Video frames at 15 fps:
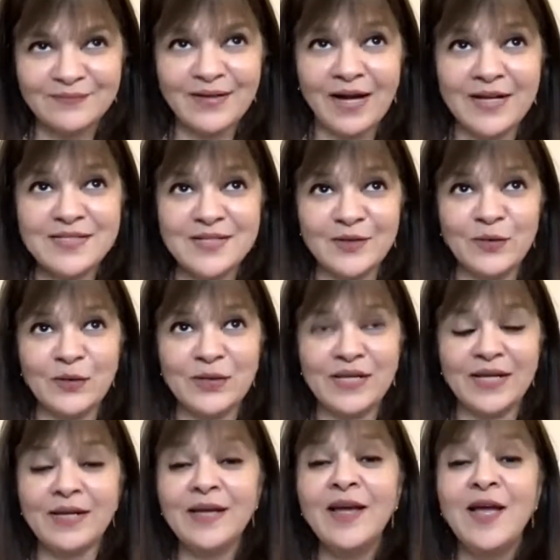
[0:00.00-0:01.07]
I said,
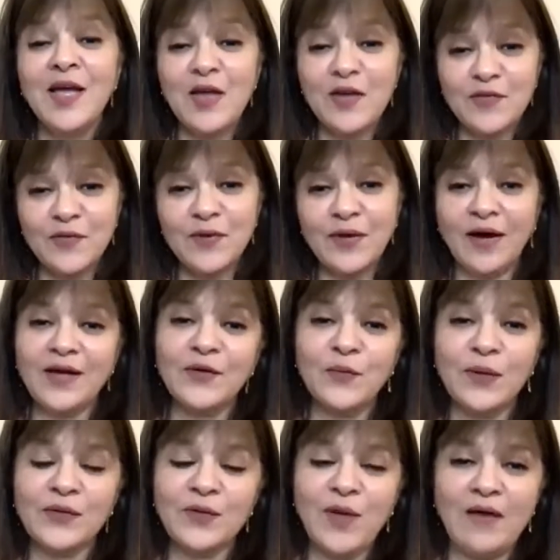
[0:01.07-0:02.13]
okay, if we are
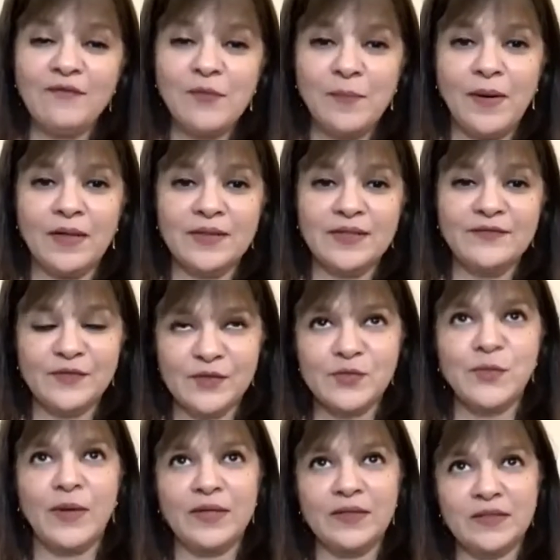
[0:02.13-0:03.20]
going to have a party for
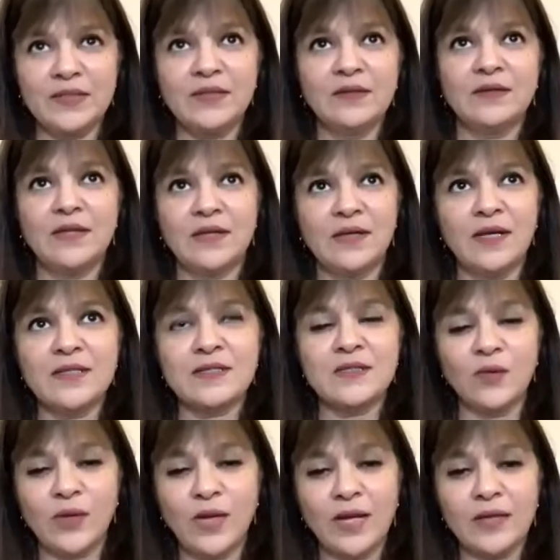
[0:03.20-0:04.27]
20, then let's
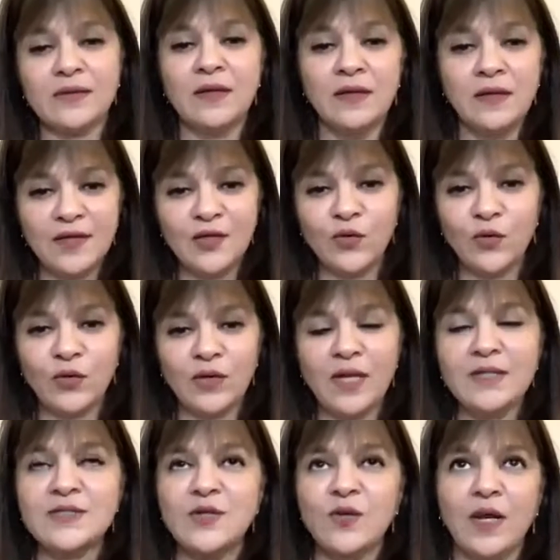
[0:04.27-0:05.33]
look at
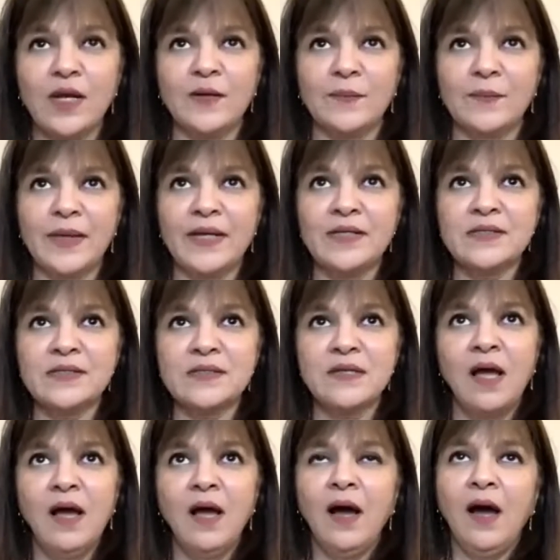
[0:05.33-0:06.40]
a place.
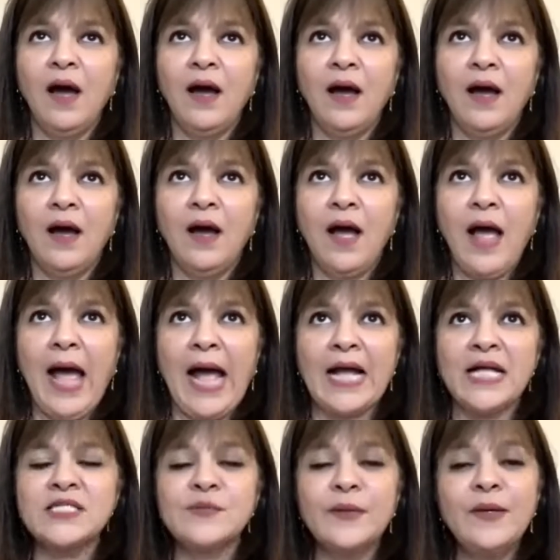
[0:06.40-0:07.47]

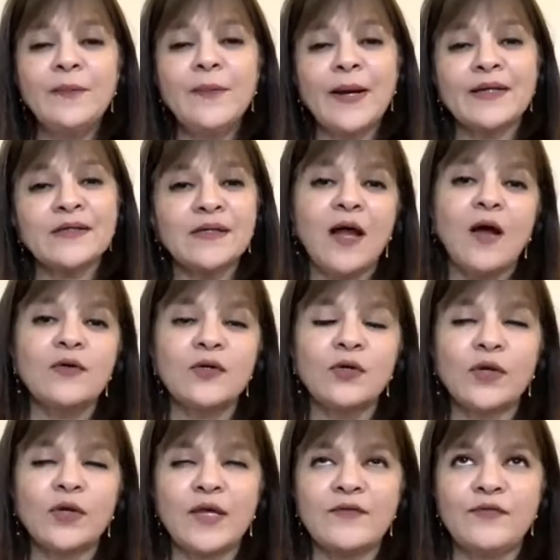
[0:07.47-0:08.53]
As we went around
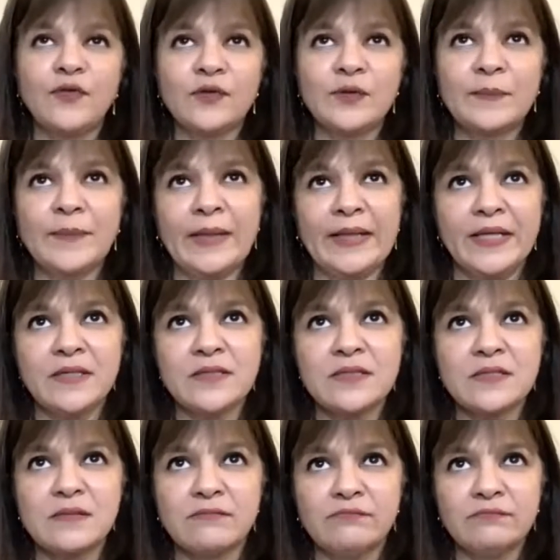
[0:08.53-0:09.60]
looking for the
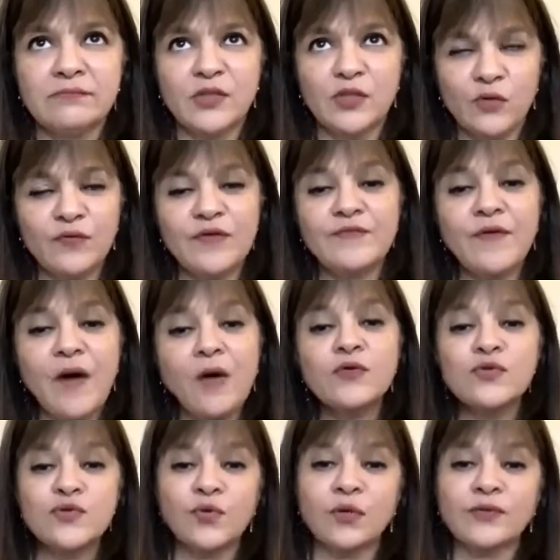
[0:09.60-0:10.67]
place, we
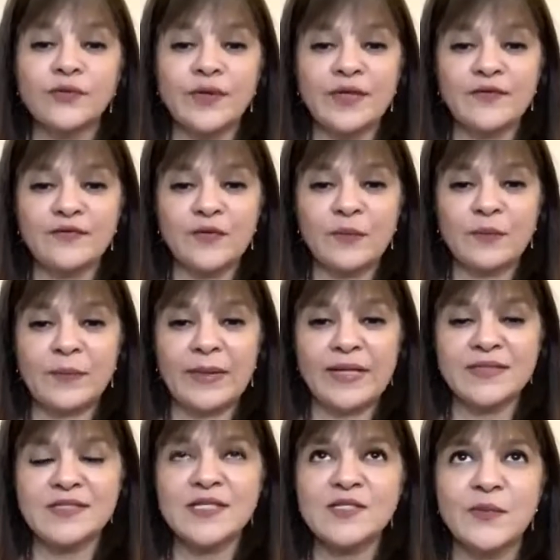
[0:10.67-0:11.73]
found 2 or 3 different
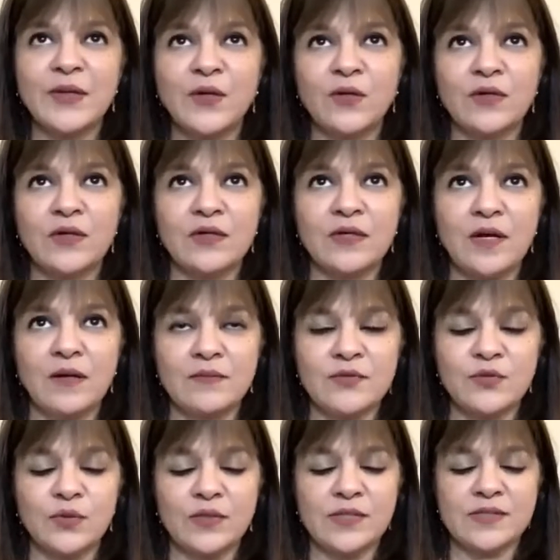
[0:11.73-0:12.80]
places. We couldn't come
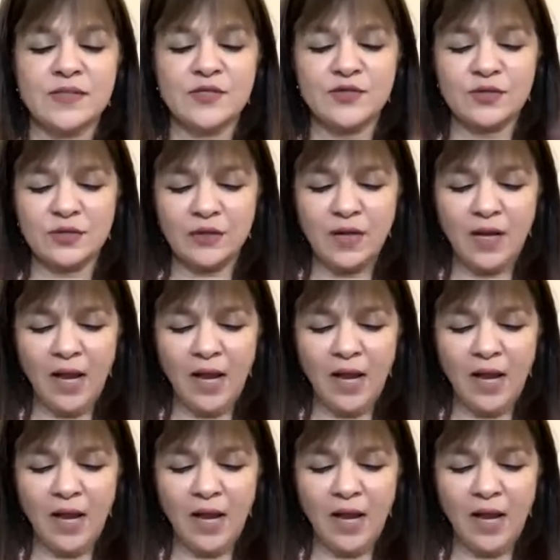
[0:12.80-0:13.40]
to a decision.